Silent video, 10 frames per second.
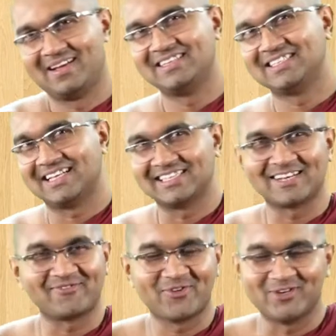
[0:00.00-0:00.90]
It's another
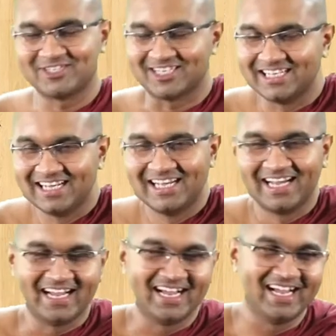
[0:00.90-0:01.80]
tough question.
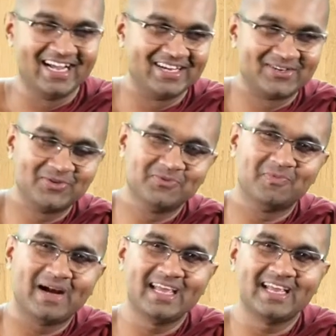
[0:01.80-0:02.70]
Uh, to
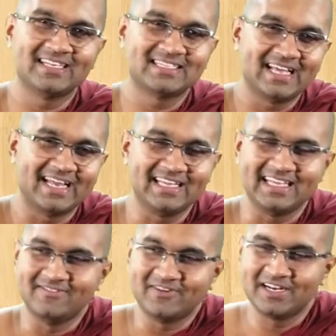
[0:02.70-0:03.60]
my understanding,
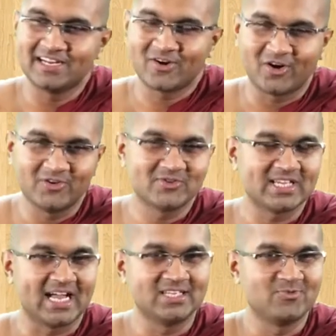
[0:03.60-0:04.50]
even according to
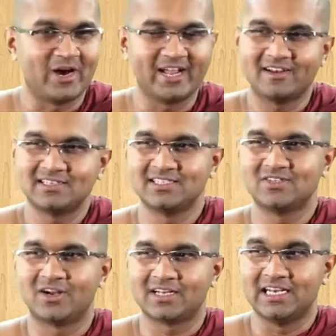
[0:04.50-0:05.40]
science, virus is
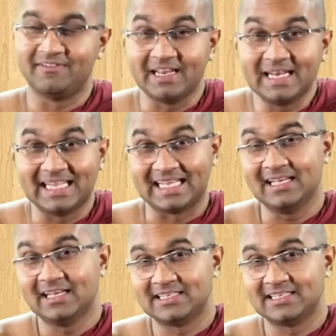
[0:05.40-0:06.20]
not a living thing.